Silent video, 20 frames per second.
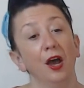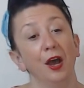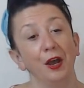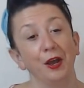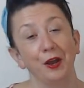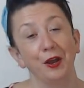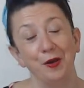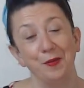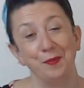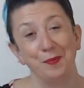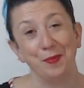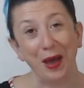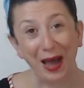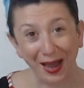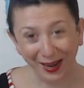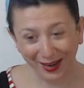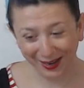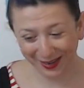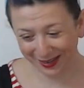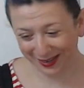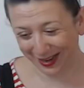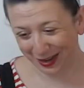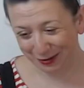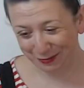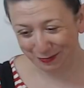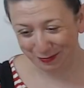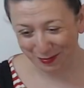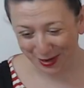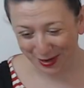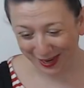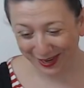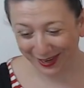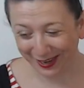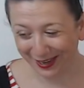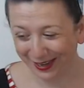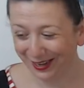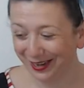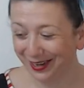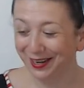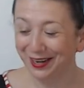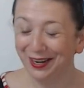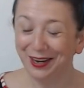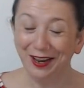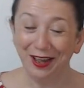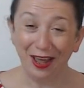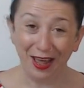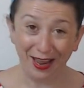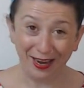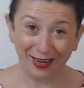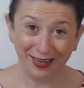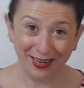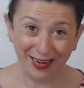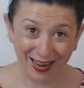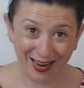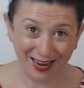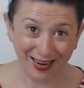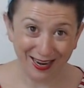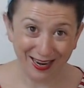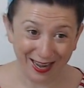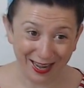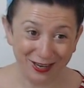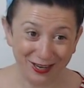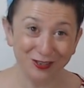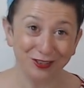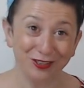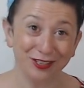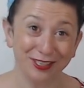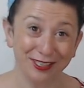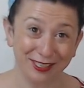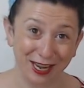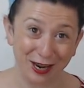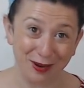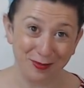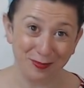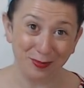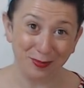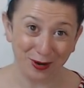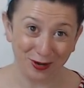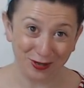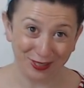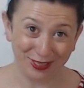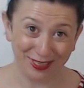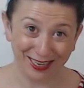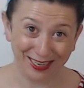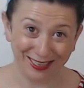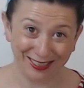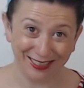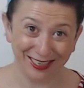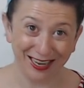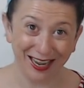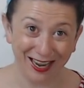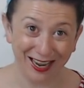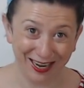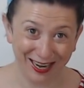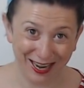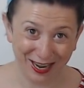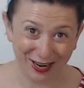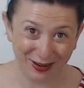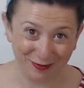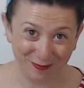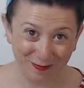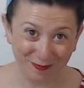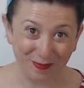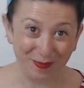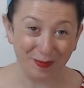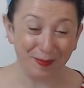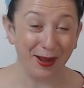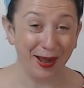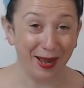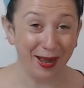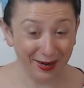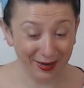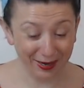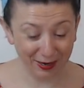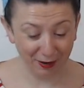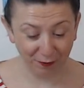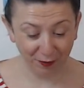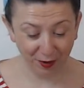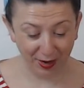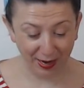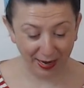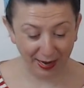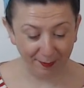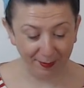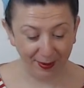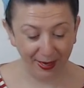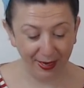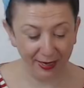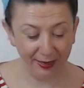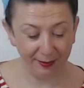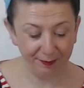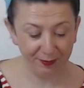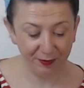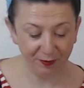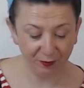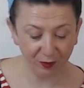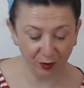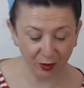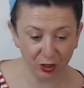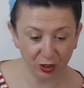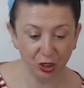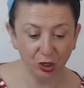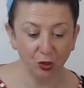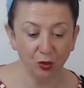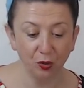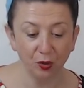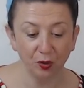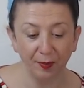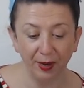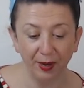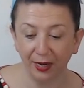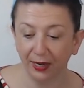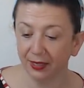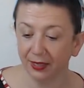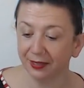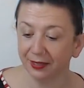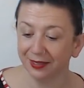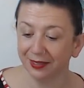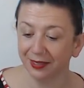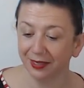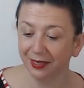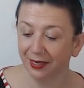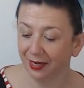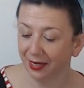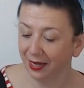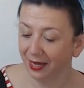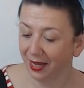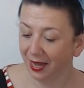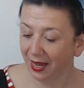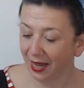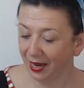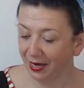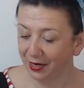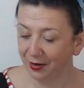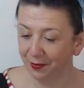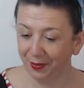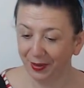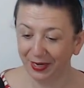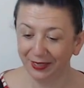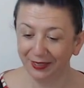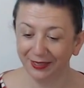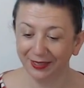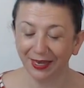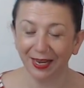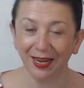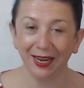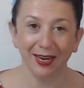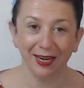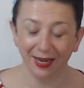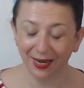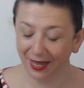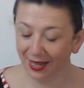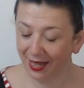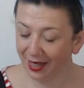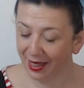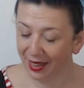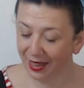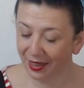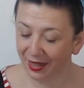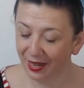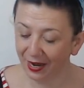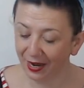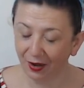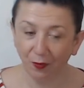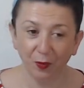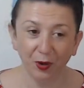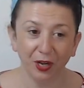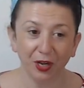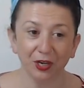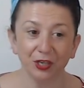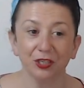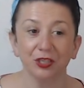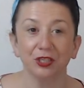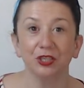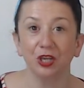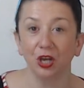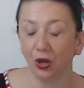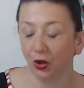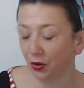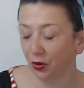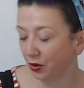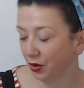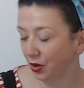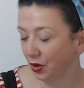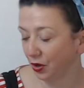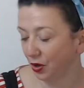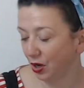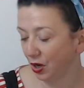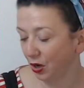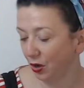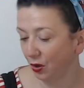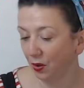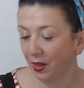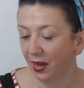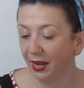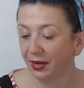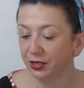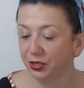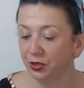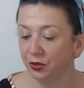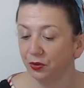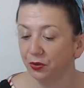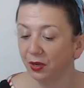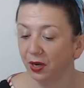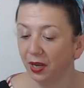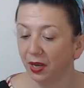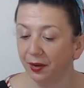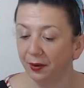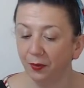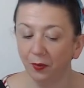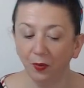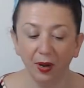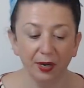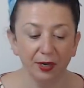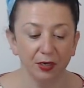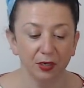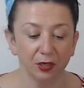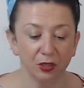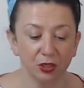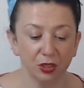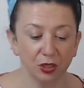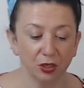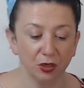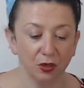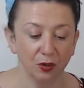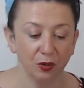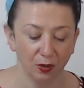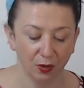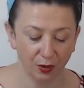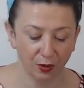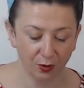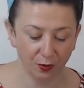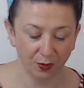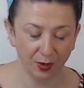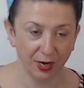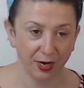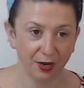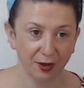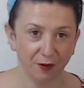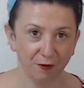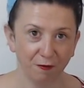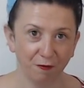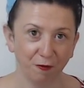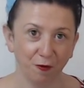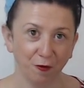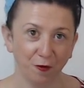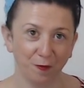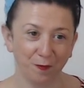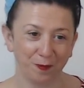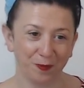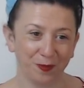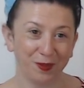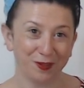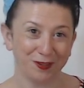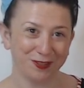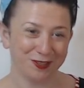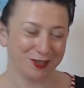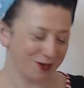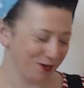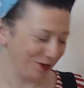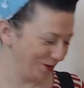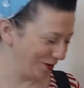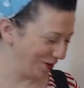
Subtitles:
go back, unpin and lay again and do the same process again. But if you're happy, you've got your chalk marks and your pins in, then we're going to sew. Go along that chalk line, 1, 2, 3, 4. So